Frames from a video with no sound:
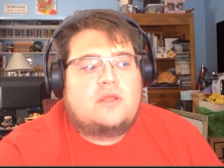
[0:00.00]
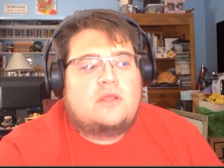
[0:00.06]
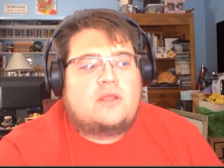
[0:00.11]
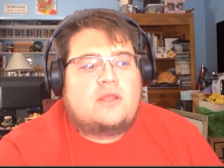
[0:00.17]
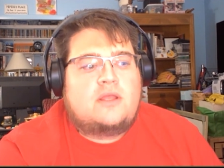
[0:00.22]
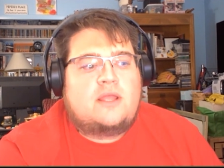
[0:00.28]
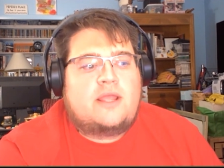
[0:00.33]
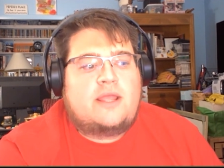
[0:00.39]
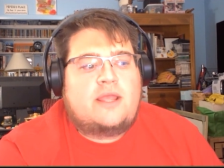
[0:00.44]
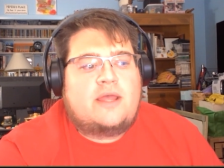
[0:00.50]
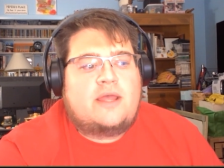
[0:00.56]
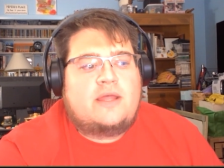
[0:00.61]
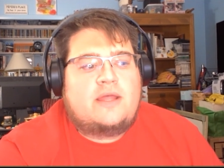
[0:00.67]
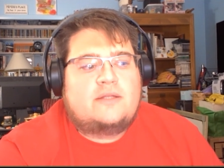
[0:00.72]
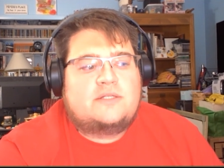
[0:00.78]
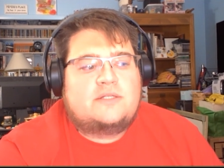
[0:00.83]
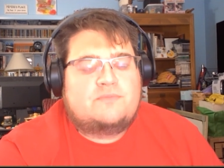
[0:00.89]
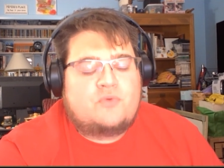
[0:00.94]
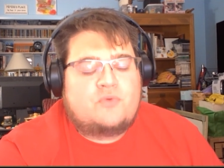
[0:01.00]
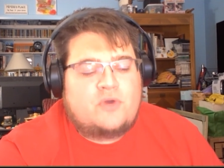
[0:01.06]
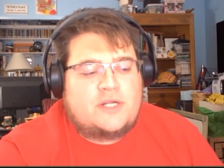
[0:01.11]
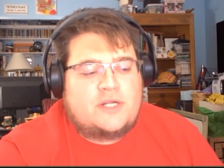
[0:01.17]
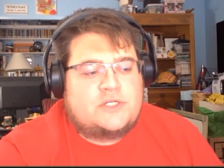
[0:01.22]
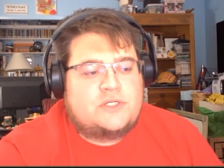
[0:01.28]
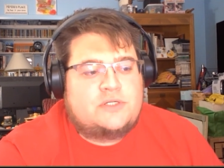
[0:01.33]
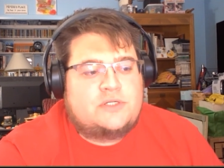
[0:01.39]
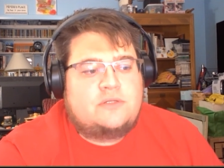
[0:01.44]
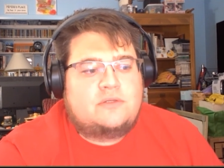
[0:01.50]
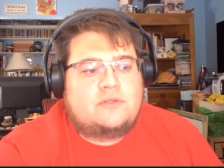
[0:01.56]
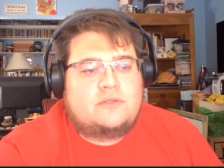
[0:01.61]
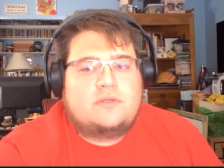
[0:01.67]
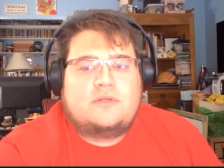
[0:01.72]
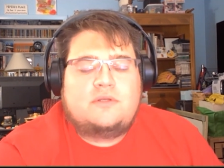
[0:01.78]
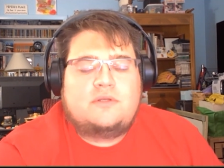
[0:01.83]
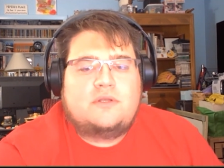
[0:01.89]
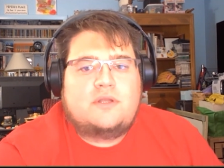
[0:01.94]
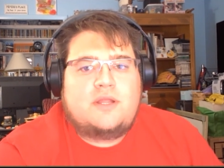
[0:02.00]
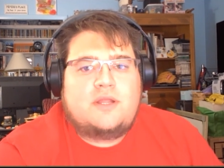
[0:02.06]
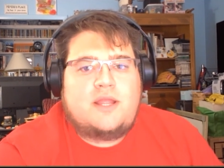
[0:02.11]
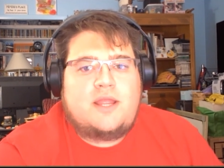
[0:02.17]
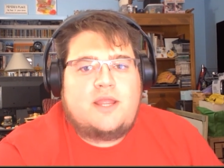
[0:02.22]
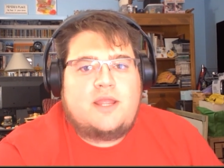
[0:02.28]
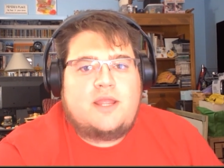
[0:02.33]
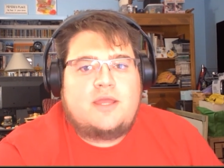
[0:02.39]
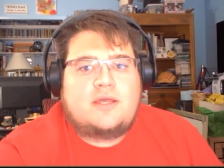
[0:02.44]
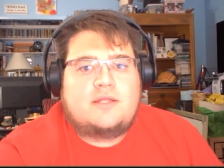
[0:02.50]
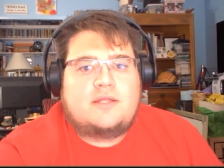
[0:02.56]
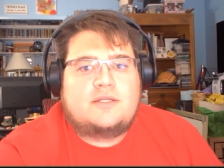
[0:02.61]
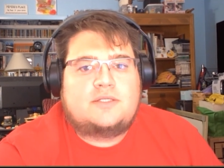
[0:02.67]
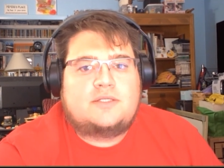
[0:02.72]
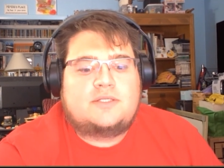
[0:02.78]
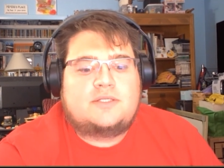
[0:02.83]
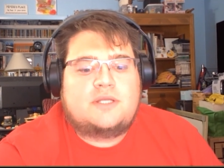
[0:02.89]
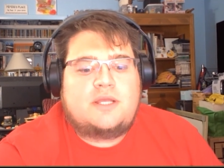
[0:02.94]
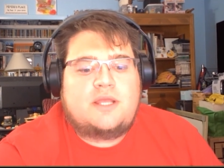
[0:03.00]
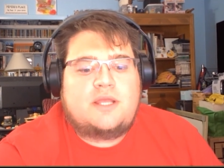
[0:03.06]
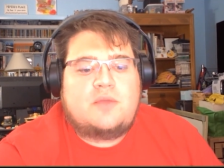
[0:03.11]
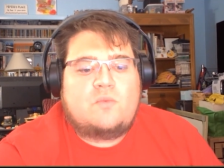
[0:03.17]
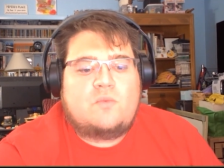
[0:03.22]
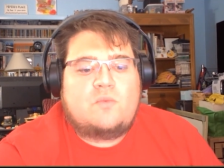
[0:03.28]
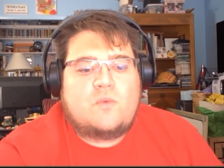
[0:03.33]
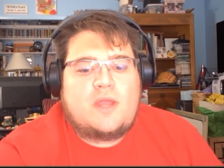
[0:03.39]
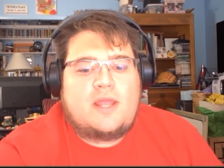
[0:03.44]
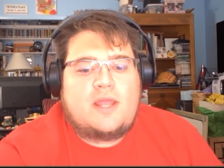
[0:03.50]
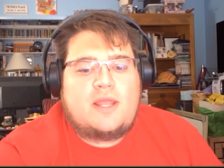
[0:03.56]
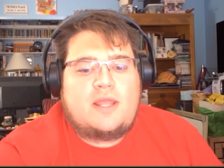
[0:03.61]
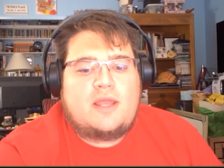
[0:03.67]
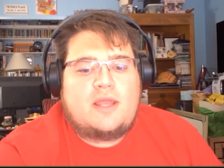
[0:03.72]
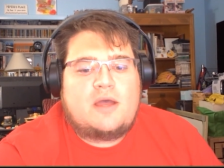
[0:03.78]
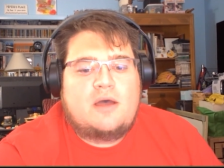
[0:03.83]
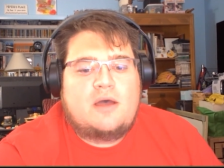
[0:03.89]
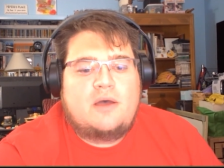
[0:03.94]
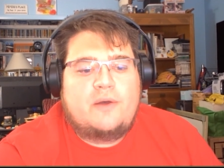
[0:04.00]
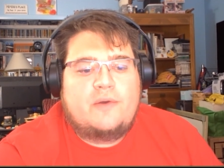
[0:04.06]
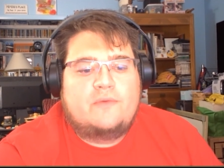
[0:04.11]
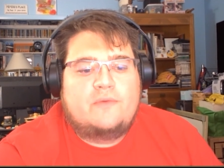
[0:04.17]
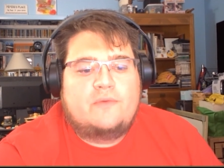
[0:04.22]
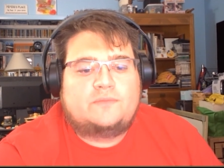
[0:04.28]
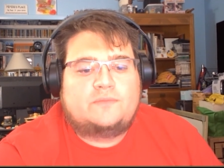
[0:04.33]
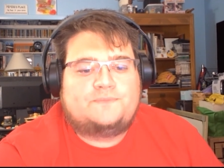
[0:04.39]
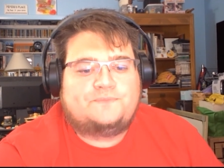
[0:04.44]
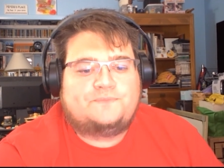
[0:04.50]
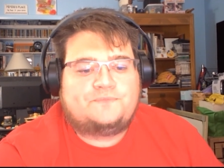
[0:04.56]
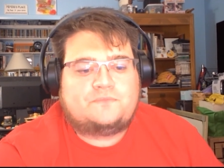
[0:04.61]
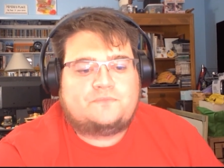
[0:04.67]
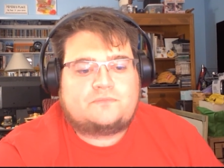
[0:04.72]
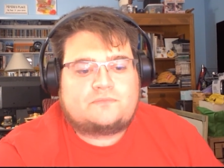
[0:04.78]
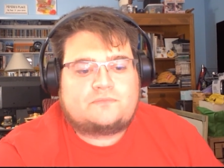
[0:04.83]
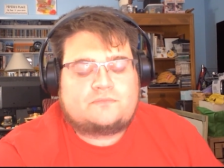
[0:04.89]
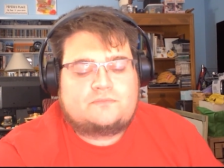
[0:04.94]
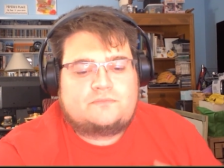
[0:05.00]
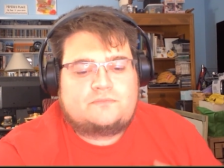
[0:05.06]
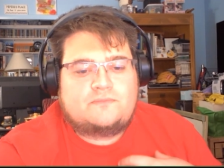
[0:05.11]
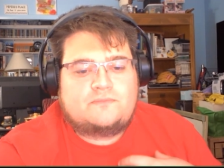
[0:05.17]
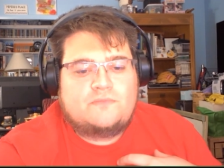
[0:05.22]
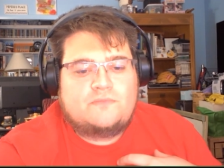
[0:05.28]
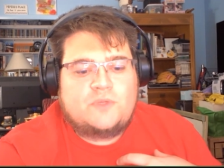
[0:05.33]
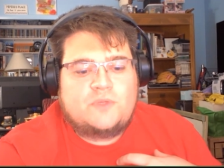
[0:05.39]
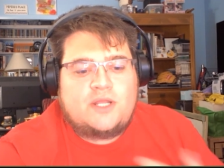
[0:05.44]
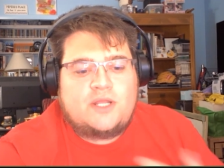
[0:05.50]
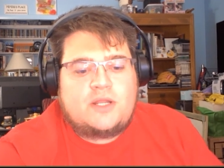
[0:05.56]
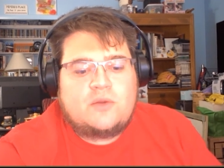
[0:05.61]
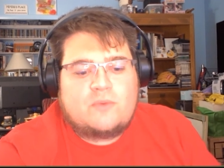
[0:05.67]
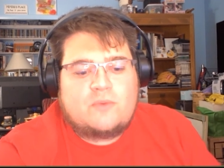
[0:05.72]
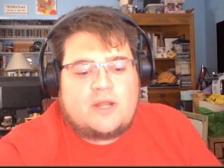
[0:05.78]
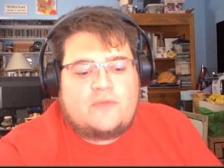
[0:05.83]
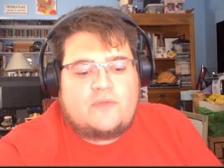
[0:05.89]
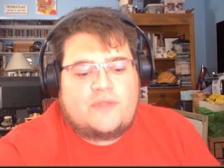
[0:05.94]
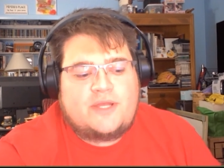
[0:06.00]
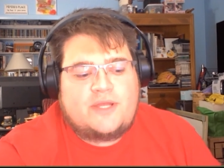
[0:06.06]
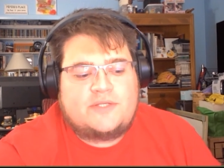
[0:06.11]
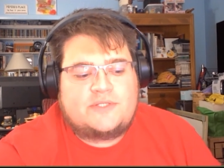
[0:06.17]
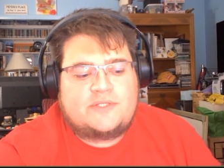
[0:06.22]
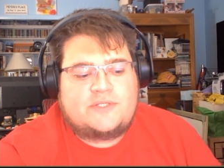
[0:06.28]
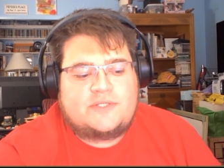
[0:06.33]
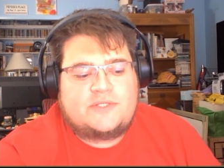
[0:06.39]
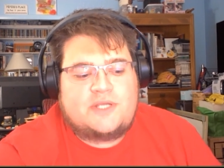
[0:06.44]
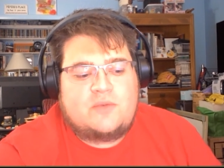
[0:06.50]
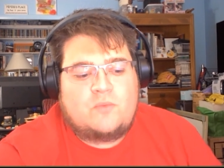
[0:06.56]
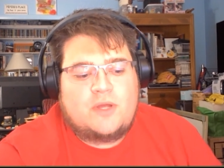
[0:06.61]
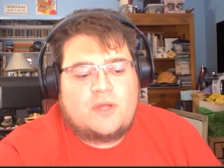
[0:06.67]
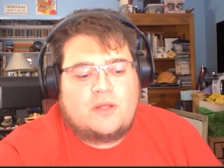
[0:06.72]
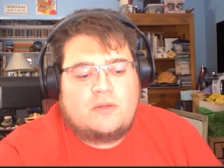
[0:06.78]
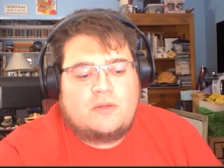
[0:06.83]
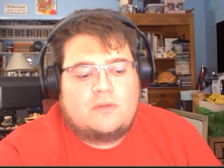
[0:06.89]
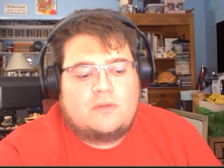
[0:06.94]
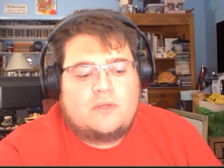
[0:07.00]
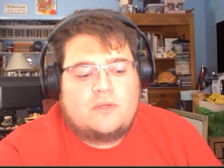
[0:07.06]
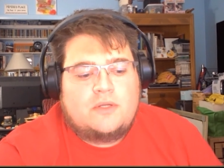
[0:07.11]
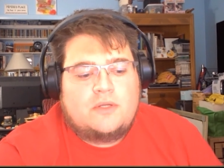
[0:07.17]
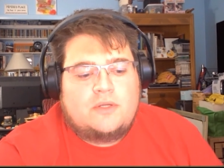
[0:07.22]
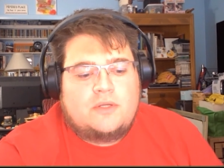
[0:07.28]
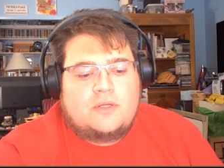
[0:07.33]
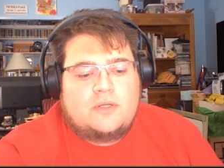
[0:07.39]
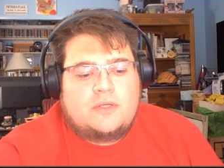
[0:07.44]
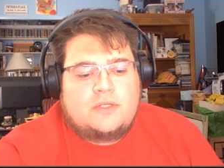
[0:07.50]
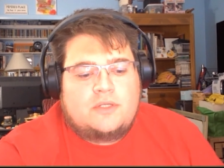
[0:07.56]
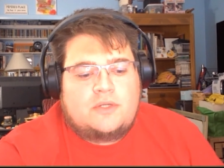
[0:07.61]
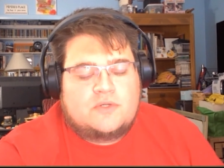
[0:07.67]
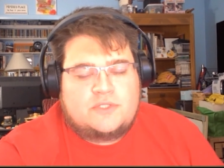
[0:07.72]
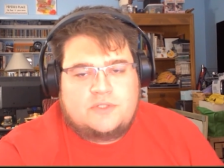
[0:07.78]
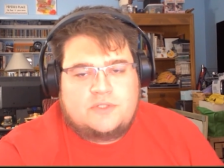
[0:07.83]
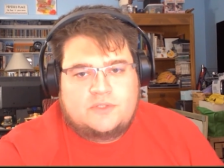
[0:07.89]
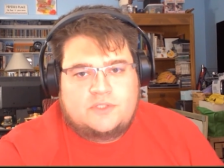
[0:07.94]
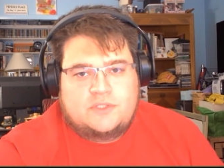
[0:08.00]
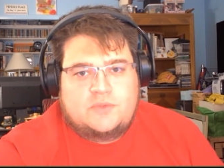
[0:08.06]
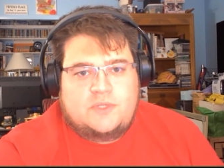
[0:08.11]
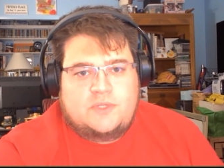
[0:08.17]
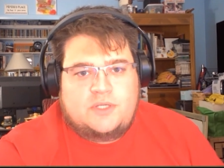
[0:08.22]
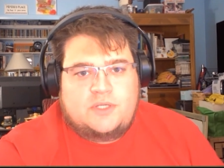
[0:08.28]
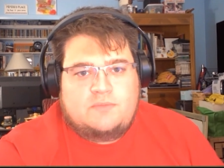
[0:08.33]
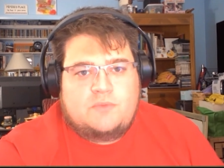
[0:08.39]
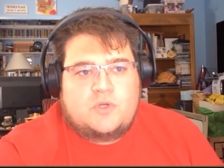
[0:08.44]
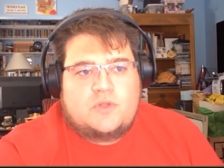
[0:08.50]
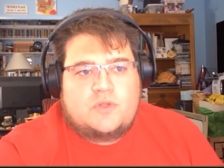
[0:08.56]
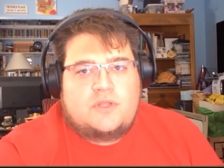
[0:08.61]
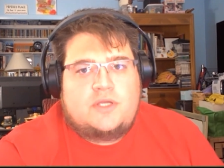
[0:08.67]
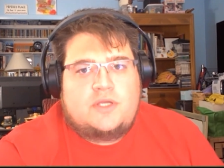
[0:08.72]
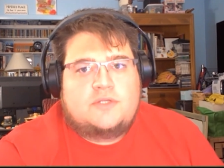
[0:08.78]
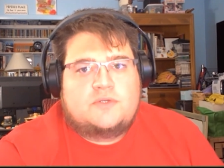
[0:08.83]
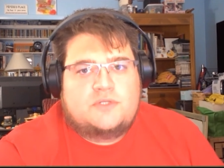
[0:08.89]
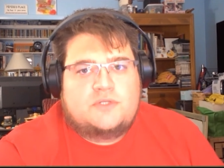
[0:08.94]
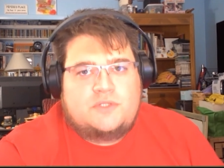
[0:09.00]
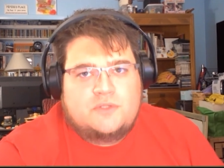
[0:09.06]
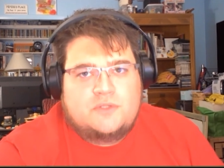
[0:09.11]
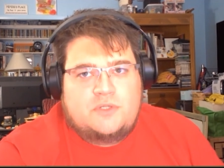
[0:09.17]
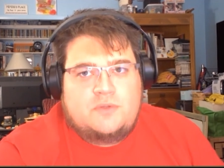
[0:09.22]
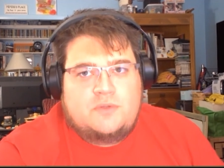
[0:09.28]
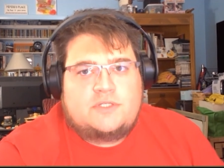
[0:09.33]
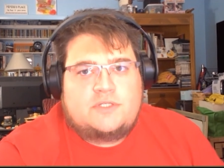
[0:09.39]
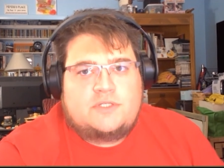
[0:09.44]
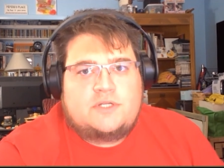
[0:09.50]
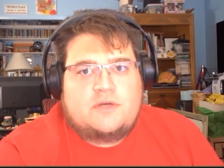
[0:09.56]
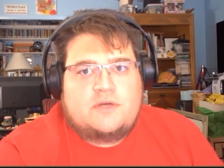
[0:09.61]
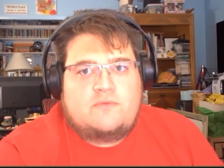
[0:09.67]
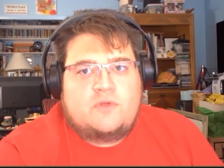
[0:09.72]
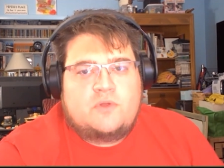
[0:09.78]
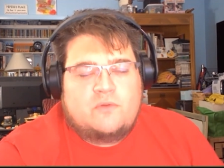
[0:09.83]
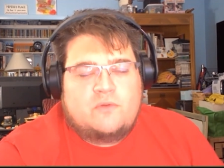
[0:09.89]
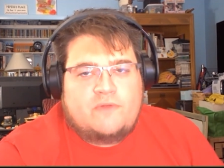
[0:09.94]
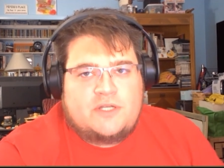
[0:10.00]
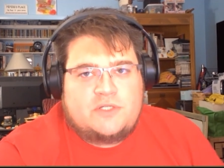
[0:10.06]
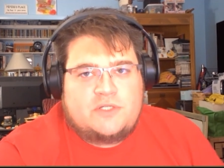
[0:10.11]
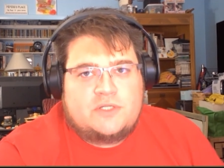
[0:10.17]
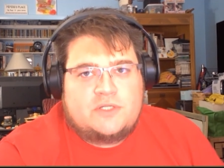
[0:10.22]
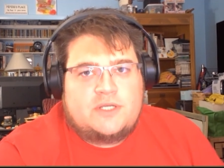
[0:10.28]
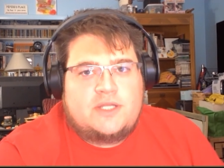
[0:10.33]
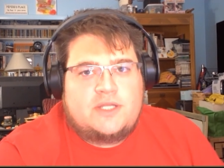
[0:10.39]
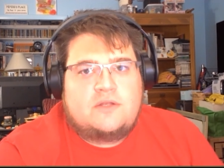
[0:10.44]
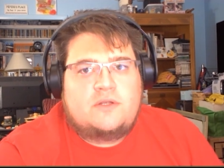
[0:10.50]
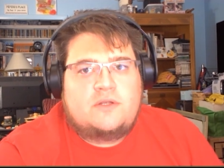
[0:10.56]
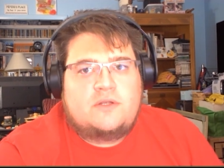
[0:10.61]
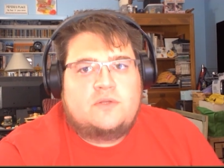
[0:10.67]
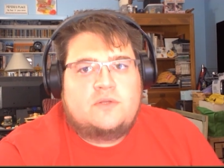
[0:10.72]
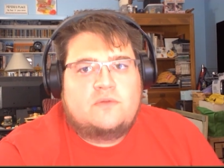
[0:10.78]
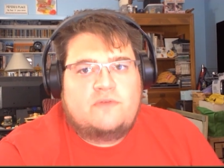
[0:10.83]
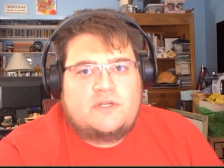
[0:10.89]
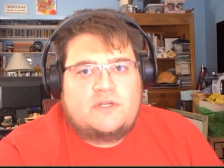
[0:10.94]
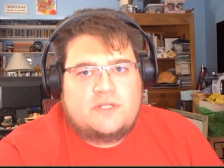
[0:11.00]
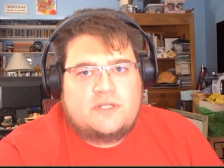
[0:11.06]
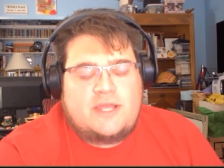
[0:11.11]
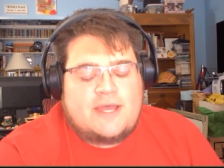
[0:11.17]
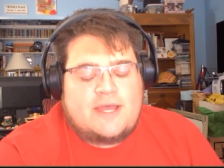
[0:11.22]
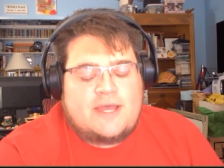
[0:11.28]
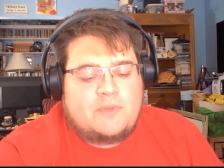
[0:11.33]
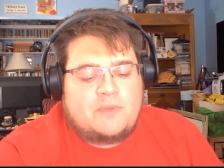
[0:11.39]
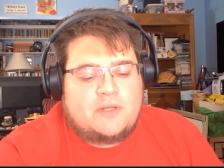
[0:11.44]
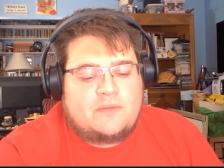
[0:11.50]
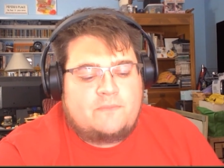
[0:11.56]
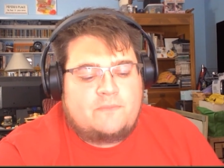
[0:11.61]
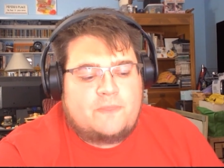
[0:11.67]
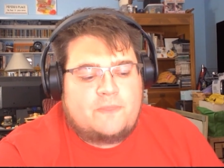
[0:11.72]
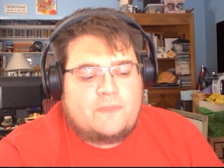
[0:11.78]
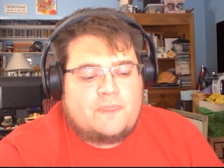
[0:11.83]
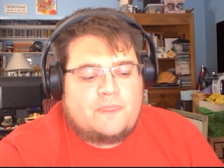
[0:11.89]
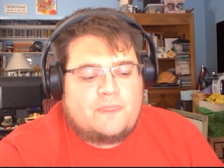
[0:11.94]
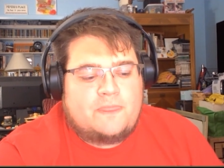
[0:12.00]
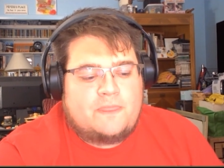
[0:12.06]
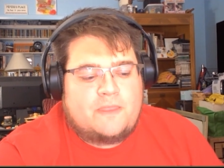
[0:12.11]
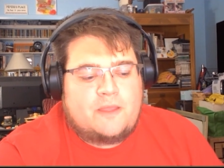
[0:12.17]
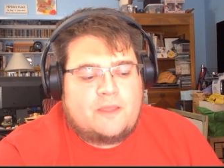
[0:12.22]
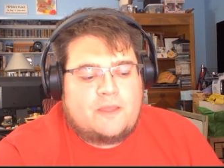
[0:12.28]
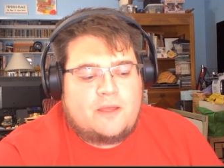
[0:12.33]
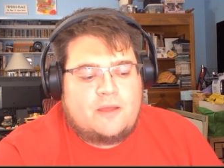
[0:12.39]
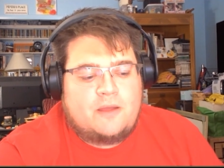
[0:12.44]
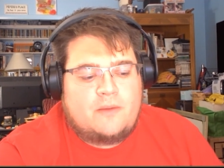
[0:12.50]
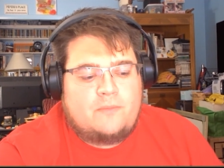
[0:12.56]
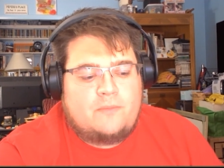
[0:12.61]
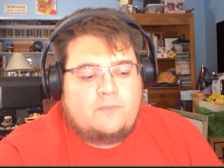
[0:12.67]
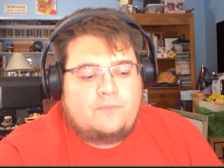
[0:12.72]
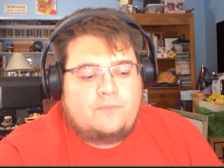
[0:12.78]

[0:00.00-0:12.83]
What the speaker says: and depression, and a way of getting around that is to say, well, you're still doing good things, you're still doing stuff, you'll eventually get there, you'll eventually happen. um